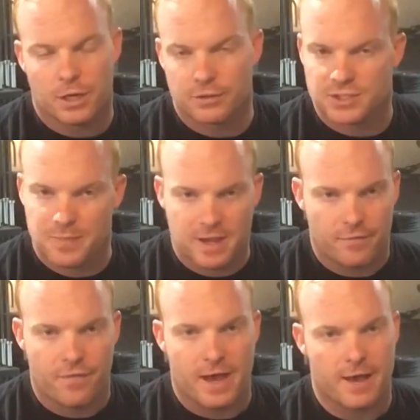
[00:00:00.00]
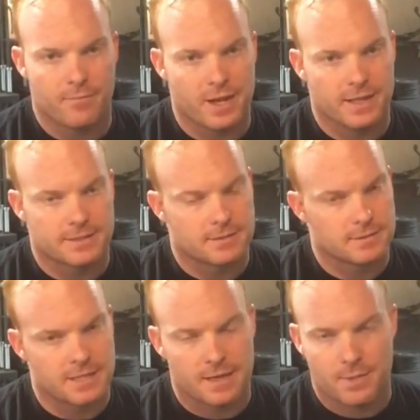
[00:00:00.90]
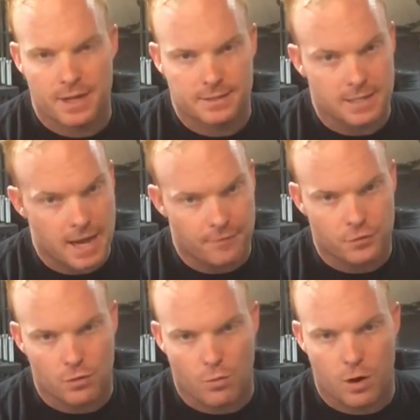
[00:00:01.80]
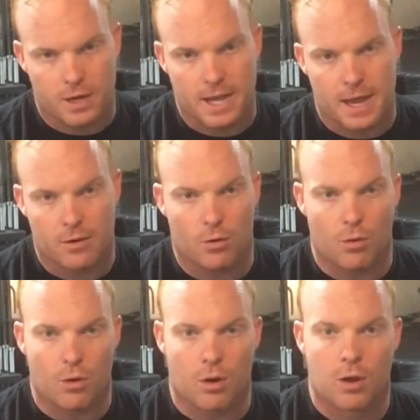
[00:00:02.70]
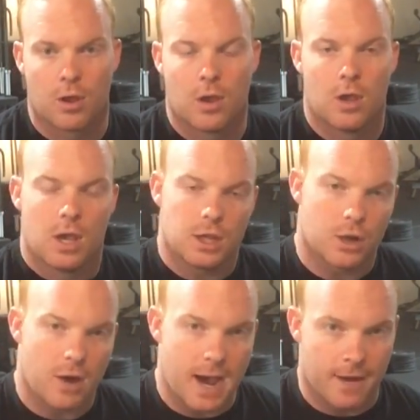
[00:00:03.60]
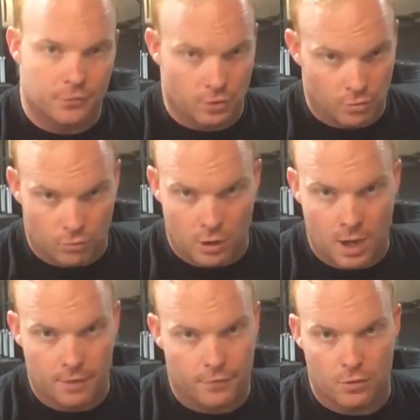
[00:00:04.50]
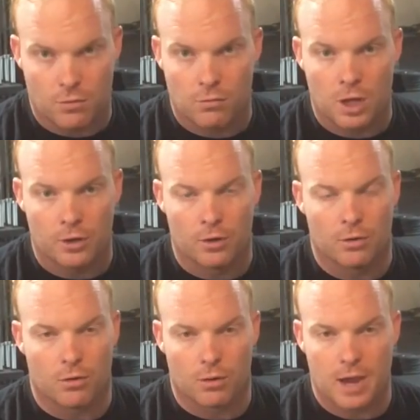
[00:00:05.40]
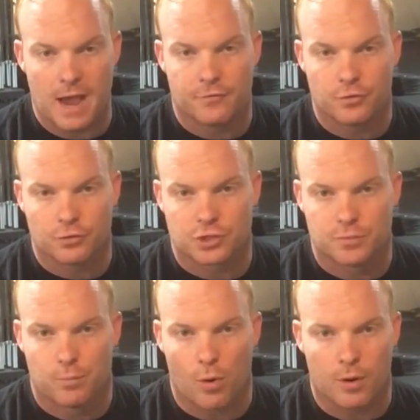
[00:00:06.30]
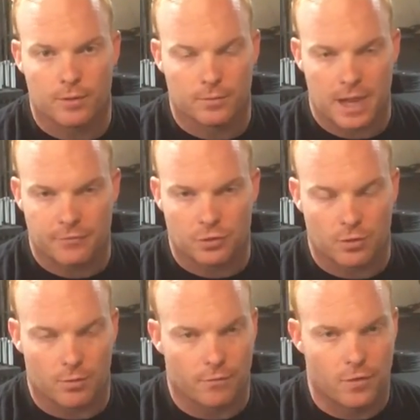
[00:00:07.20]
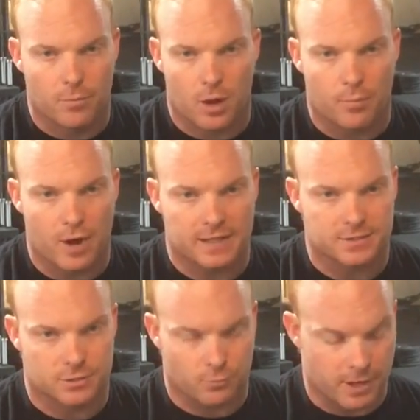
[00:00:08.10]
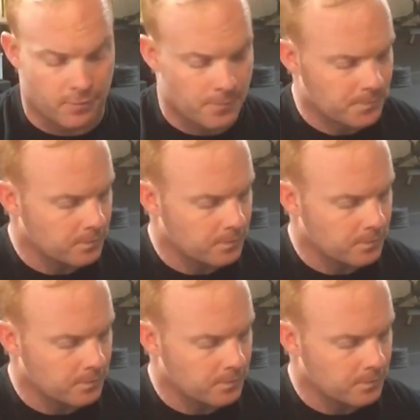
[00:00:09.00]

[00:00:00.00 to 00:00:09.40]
know, spend 5 minutes, 10 minutes after your workout, or, you know, after your run if you're a runner, or after your sport, after your football practice or whatever.